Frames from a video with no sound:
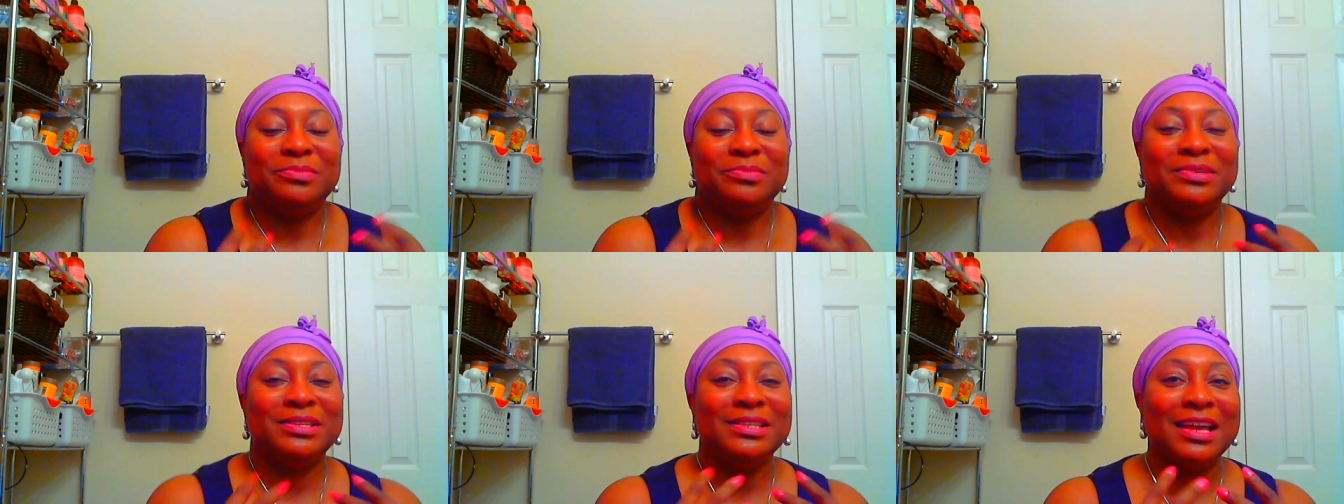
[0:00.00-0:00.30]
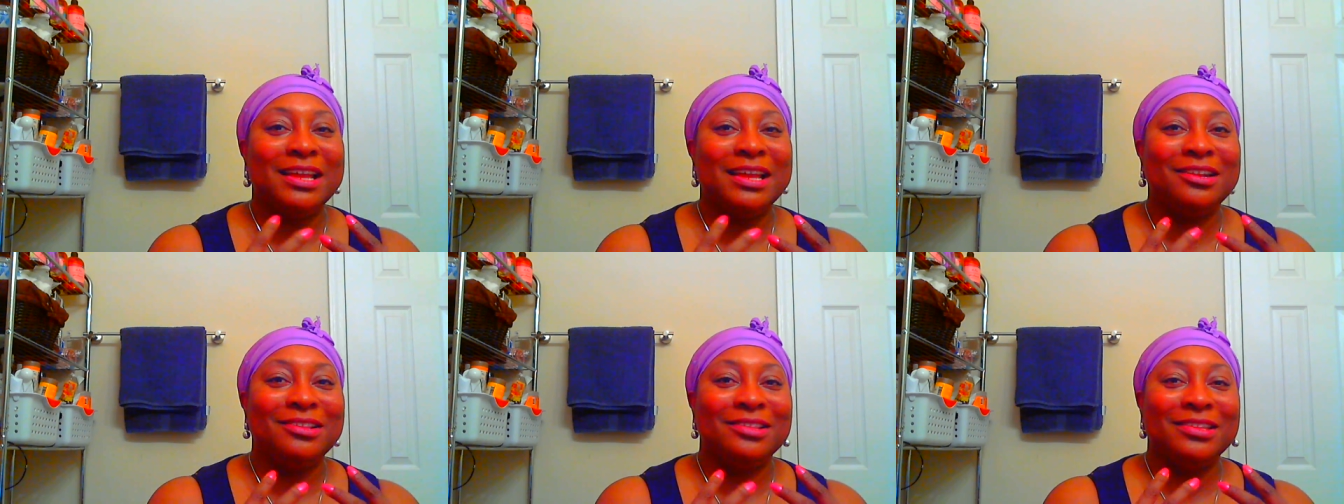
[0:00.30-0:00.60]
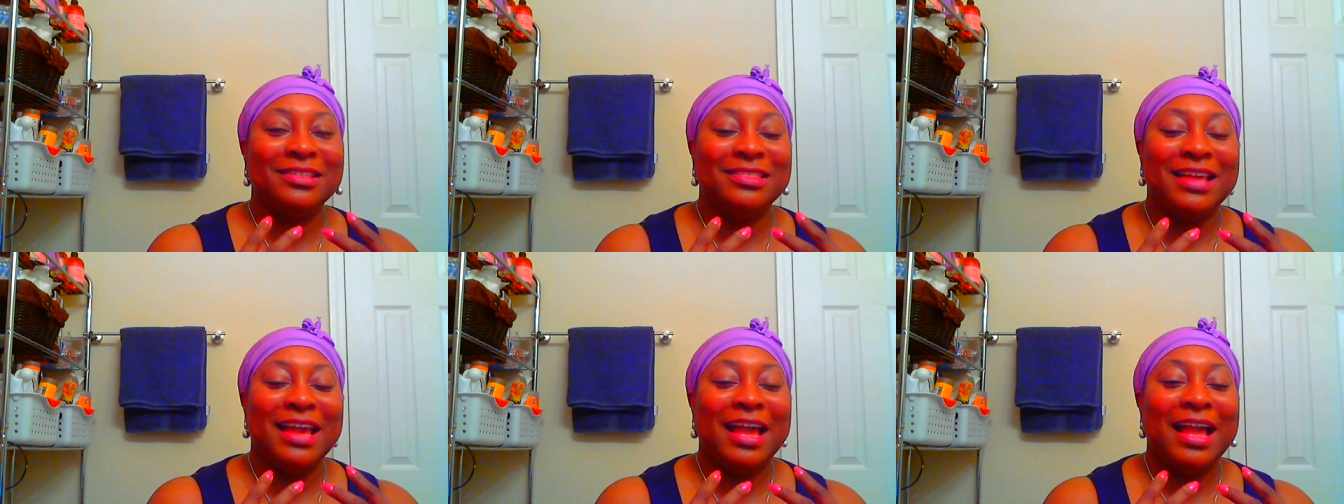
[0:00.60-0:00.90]
But not only
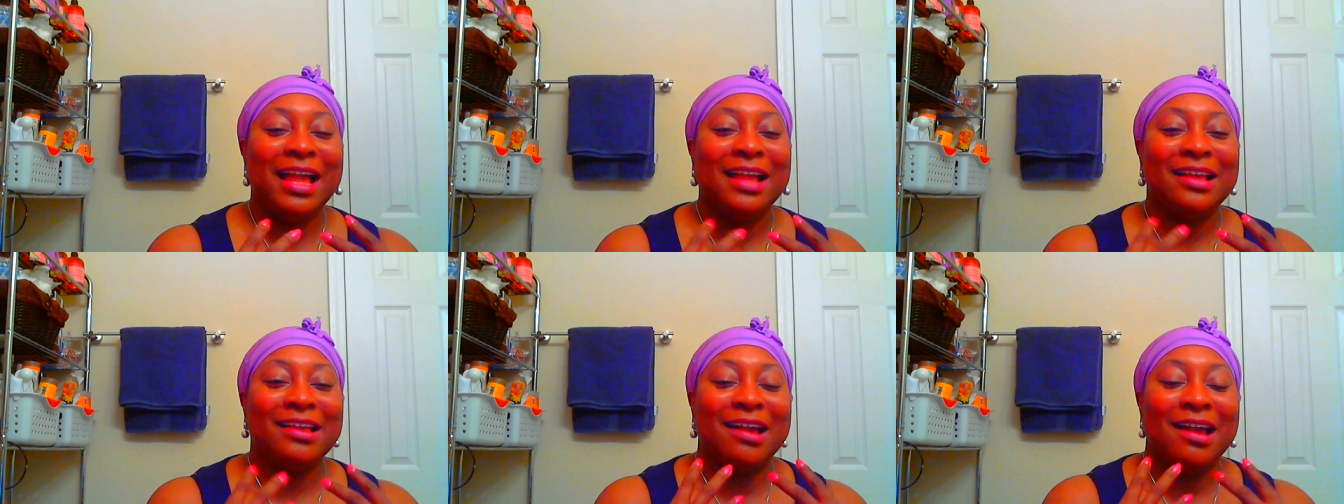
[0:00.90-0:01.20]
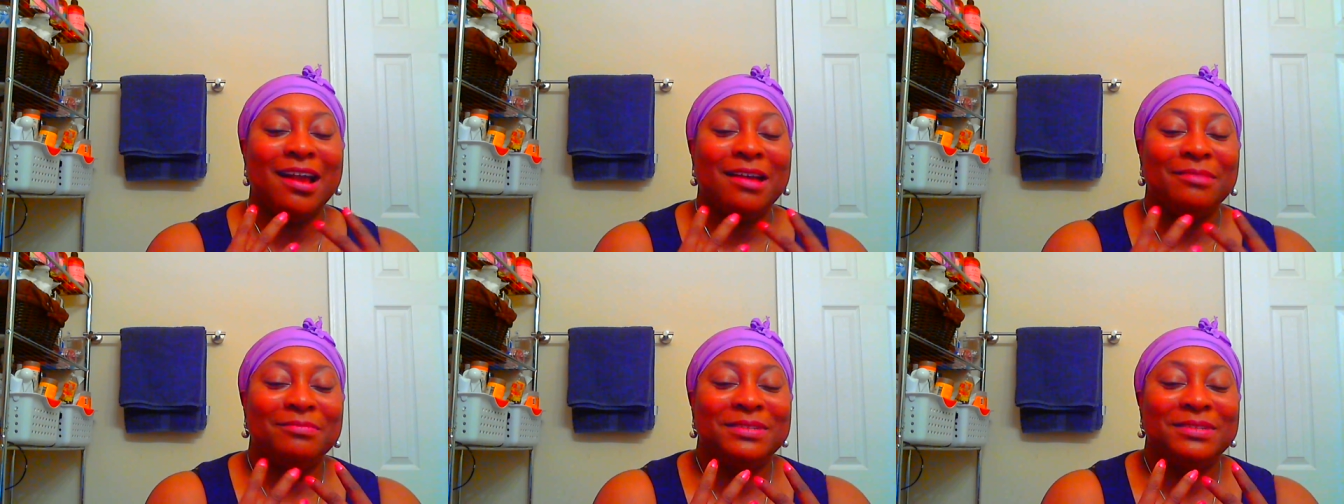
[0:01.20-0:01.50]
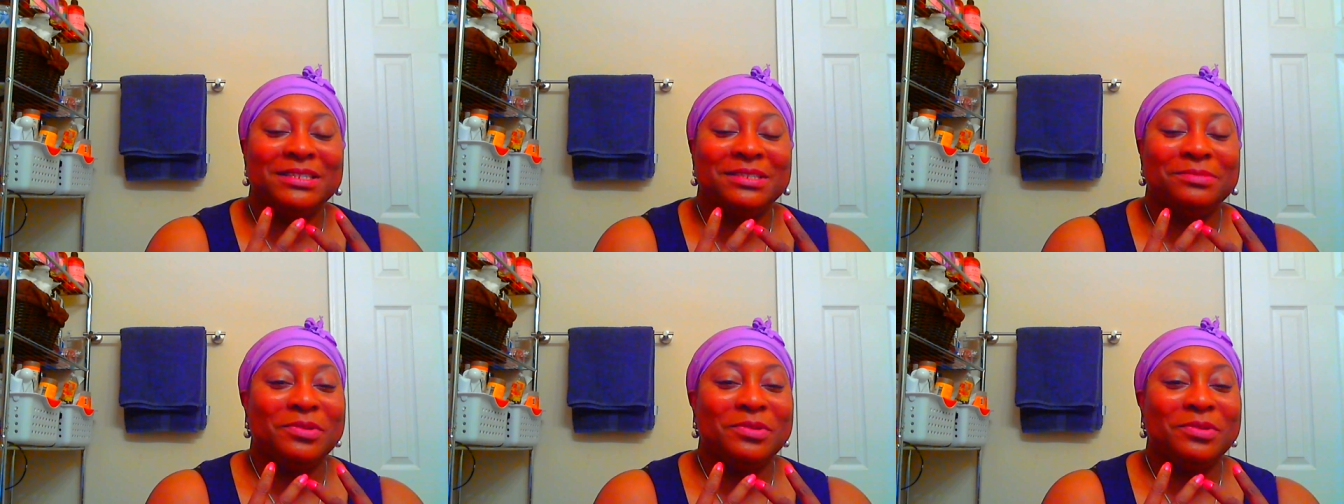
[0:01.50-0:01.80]
that, God
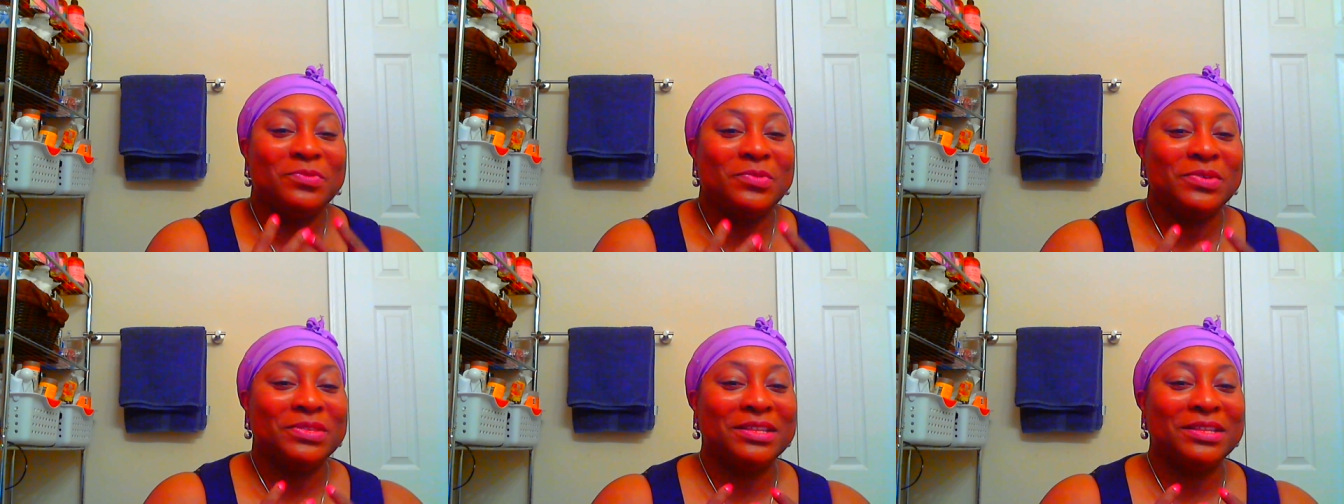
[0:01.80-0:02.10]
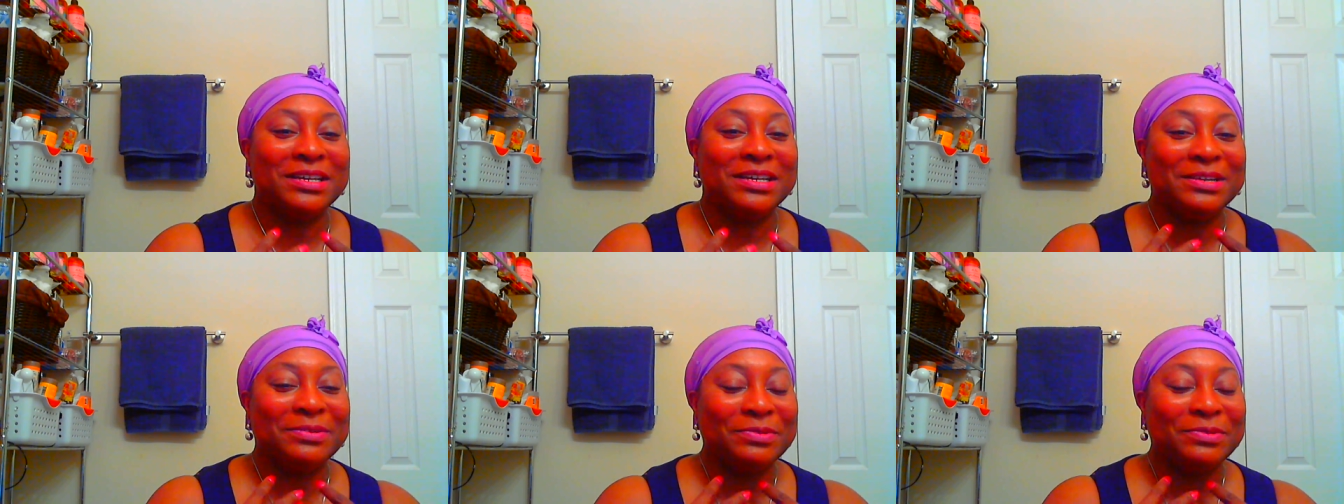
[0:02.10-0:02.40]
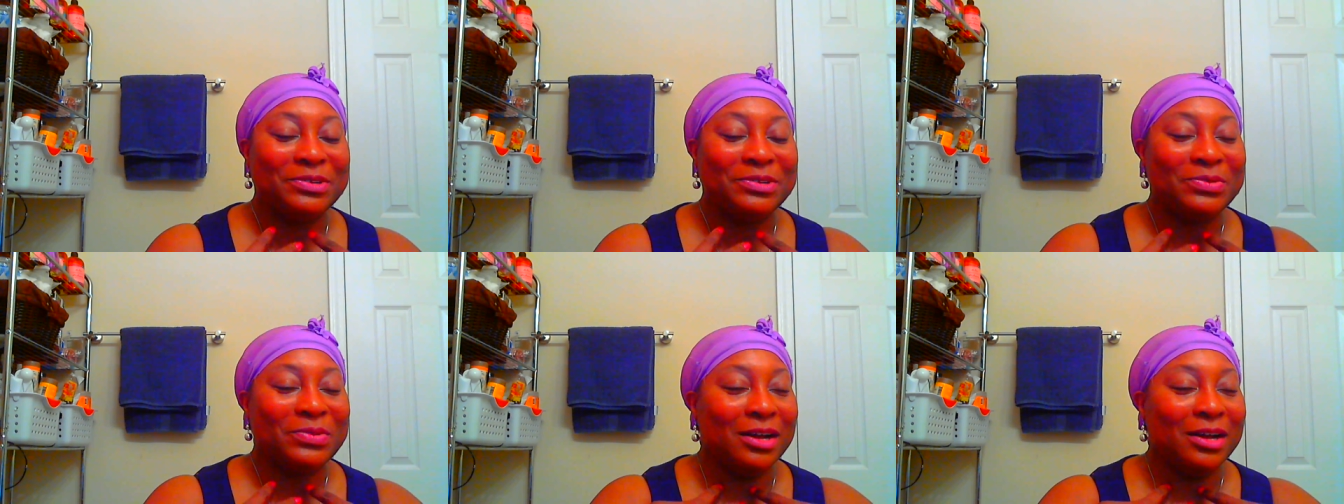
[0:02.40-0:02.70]
blessed me with
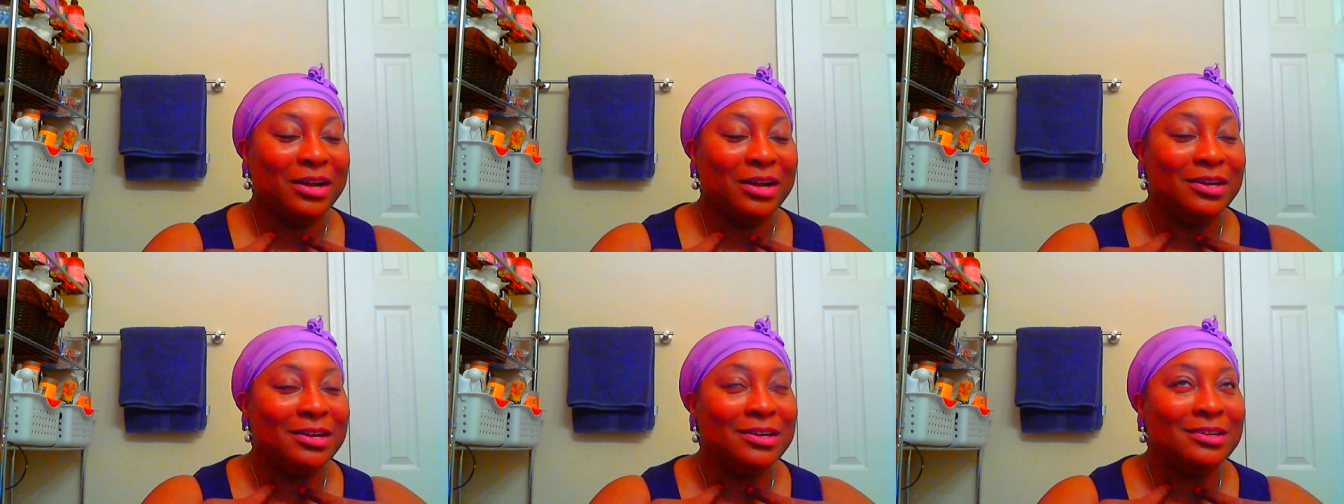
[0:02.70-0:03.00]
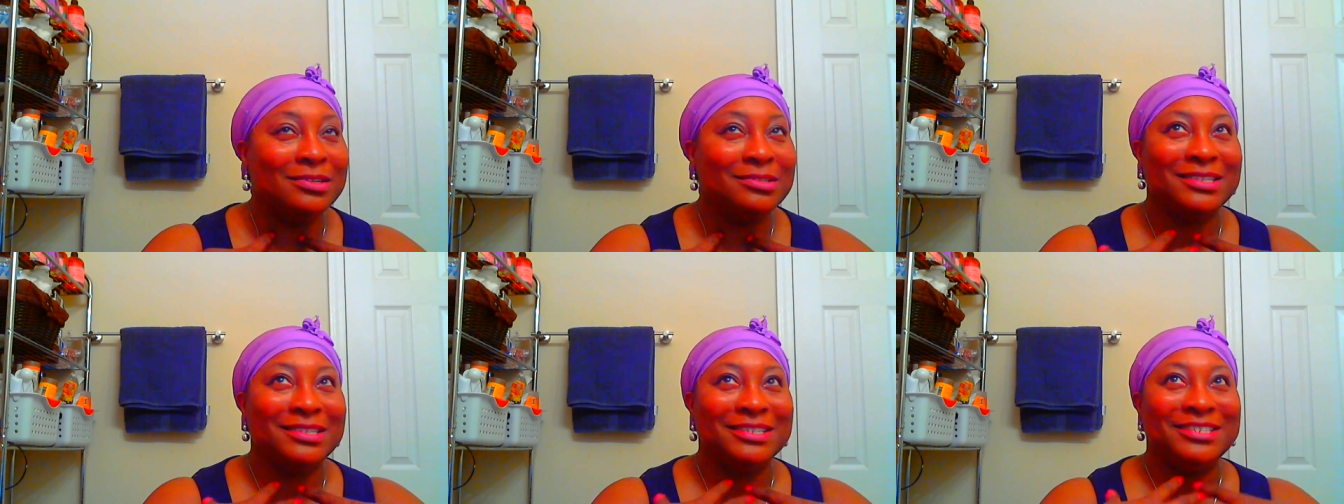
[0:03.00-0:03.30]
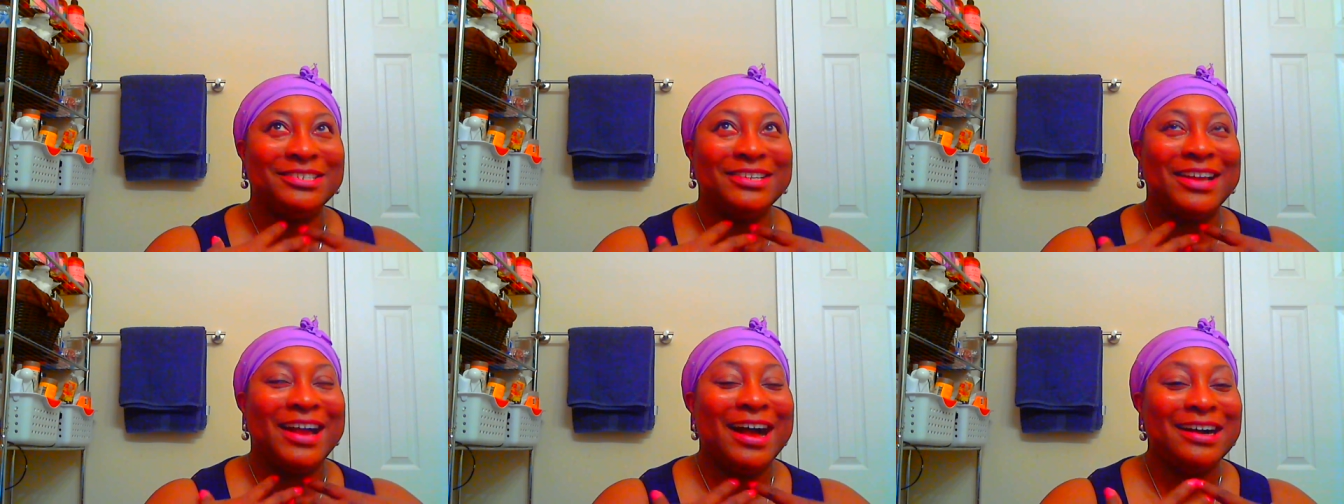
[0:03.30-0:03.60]

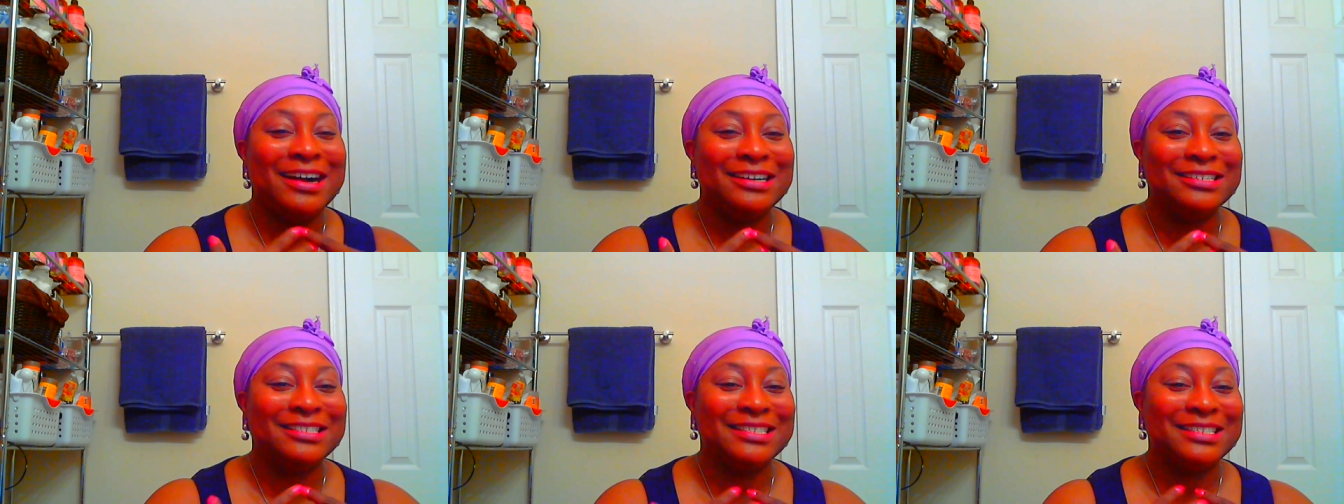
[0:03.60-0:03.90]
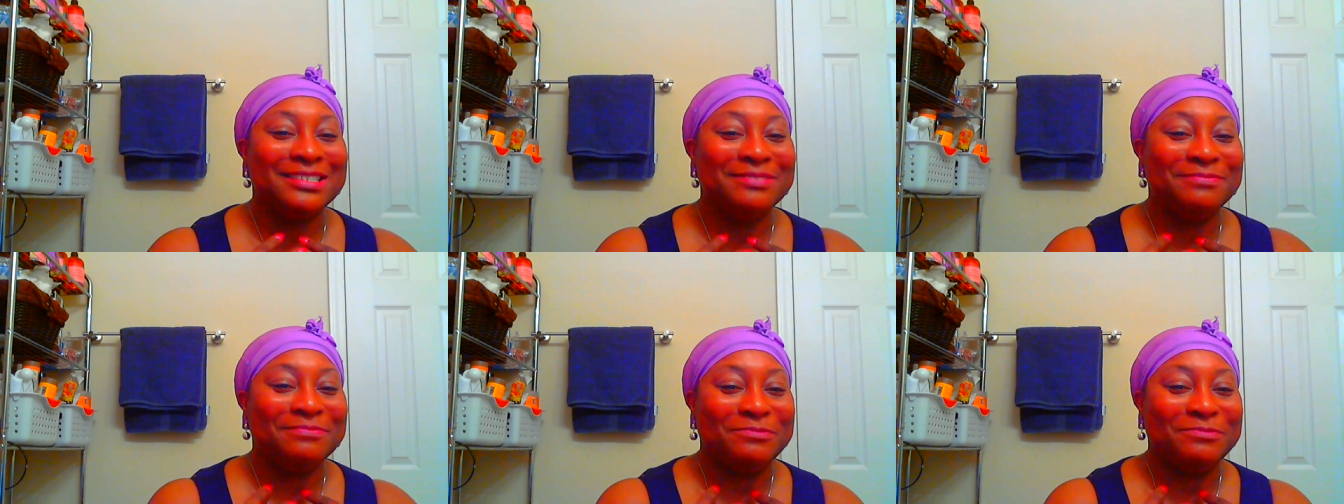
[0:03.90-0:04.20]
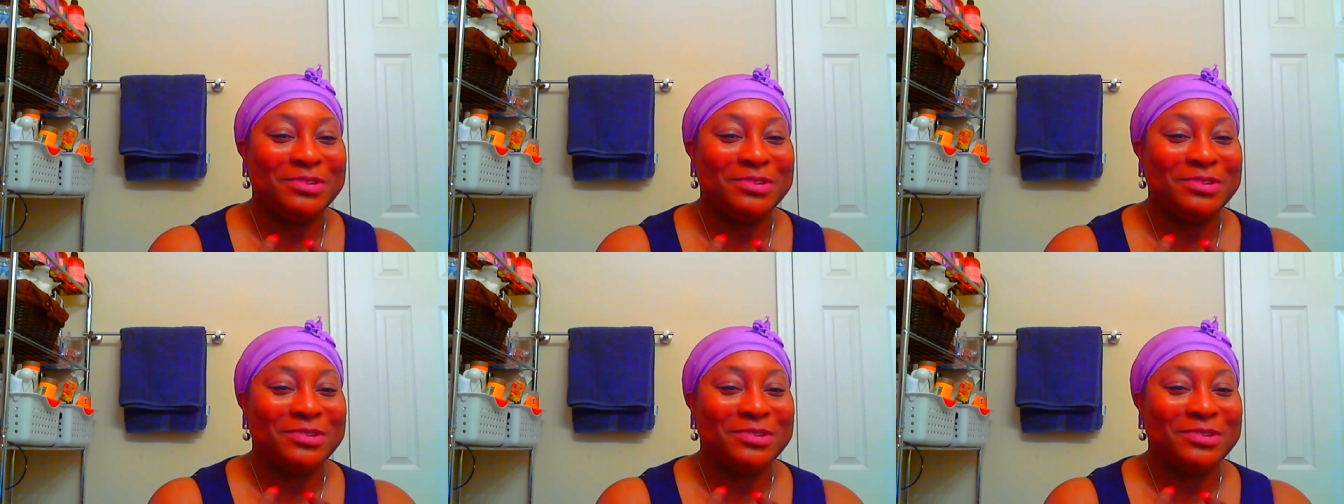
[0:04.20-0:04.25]
such an awesome,